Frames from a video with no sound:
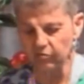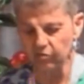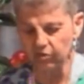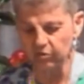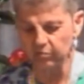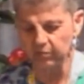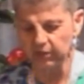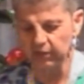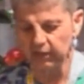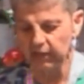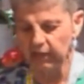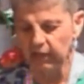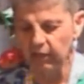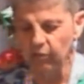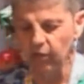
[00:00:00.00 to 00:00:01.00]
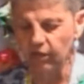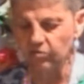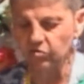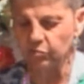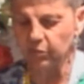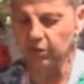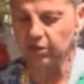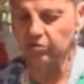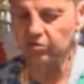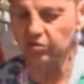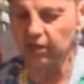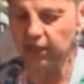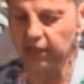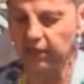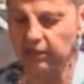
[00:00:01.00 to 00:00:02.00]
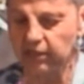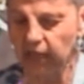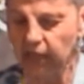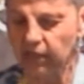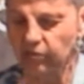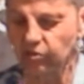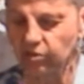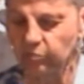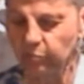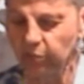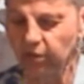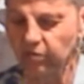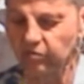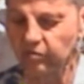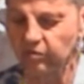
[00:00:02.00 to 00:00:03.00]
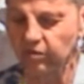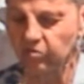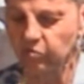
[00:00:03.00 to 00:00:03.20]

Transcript: group. Well, a spiritually intelligent person,